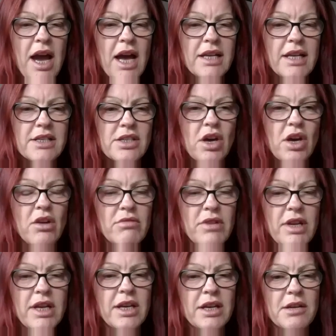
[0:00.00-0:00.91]
and it's
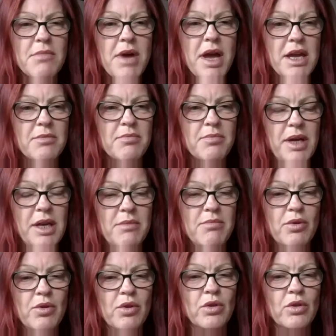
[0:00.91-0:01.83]
only going to make
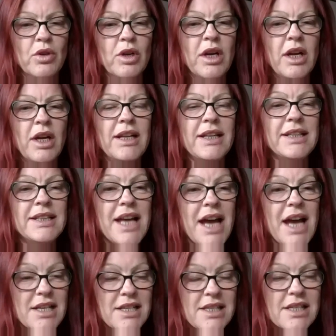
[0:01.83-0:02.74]
people
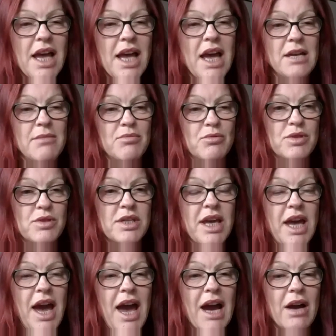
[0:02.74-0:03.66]
less able to
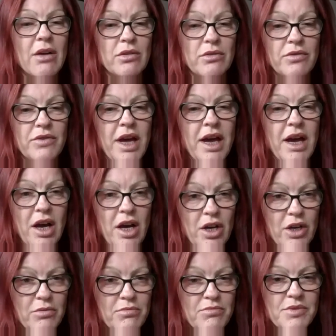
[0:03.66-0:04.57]
get out of their
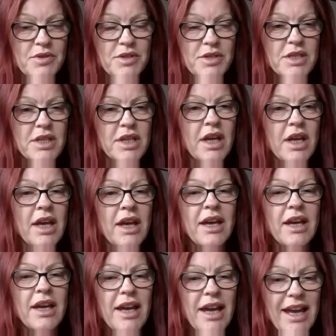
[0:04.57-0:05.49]
homes
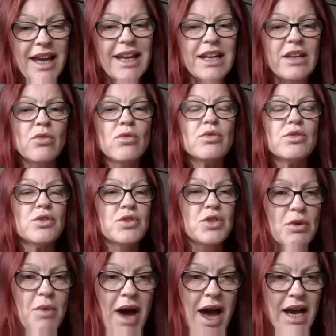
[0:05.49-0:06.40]
in order
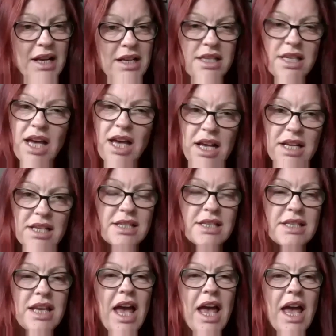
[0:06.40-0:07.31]
to
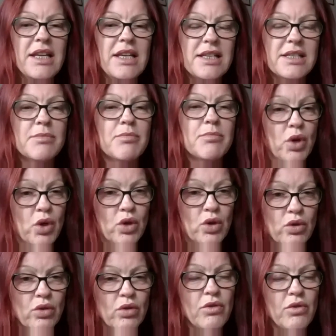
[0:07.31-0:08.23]
access any
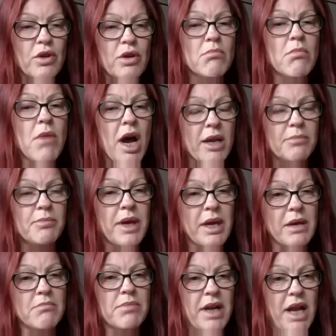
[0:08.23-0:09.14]
support that might
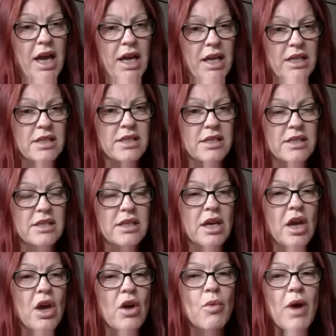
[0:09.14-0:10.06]
be in place
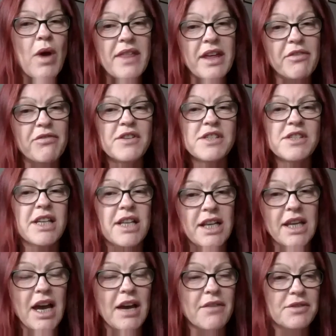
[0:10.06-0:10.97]
where they
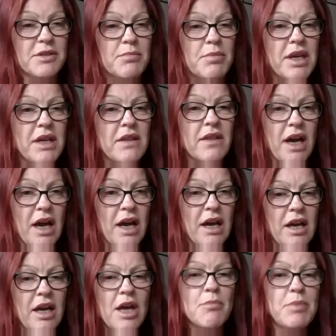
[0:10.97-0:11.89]
physically have to be
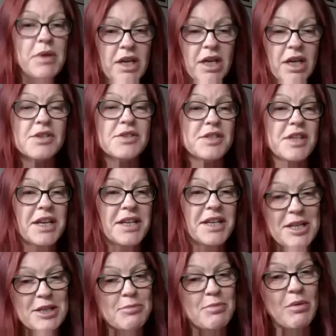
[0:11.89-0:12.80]
there because they
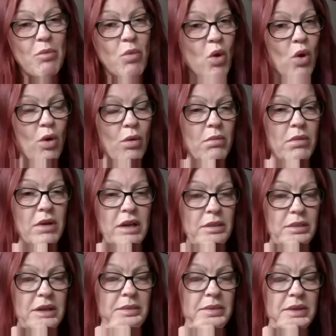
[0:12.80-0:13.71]
need to be warm.
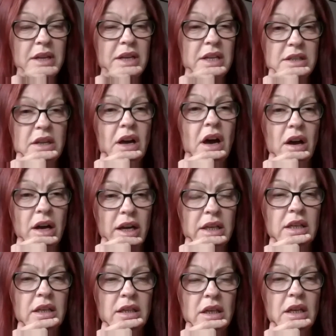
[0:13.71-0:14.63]
People are going to
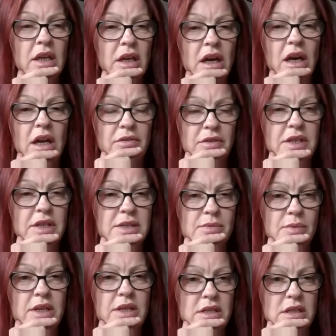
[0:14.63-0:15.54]
die over
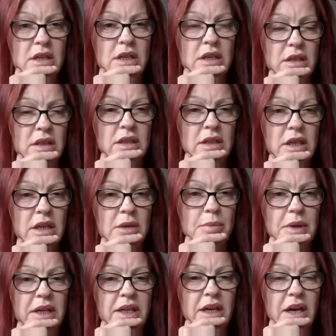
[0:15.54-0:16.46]
this winter
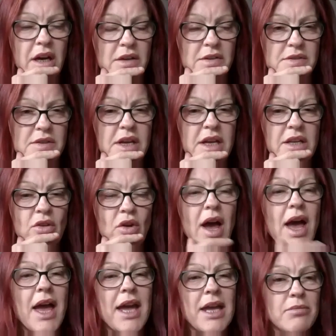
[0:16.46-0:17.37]
because they're
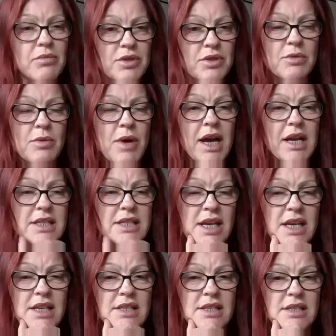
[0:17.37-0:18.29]
not able to
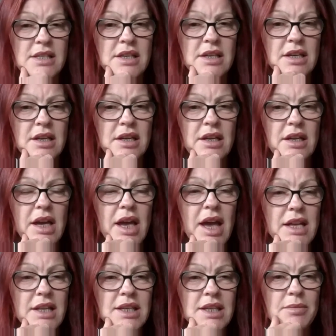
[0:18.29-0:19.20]
access
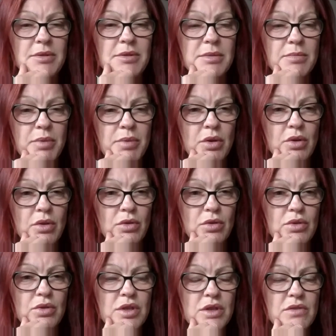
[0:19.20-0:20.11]
any
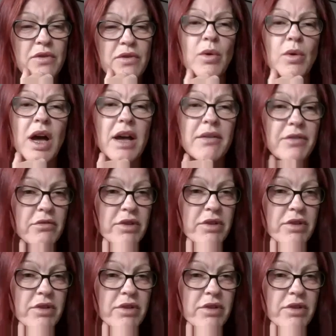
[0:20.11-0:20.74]
support for whatever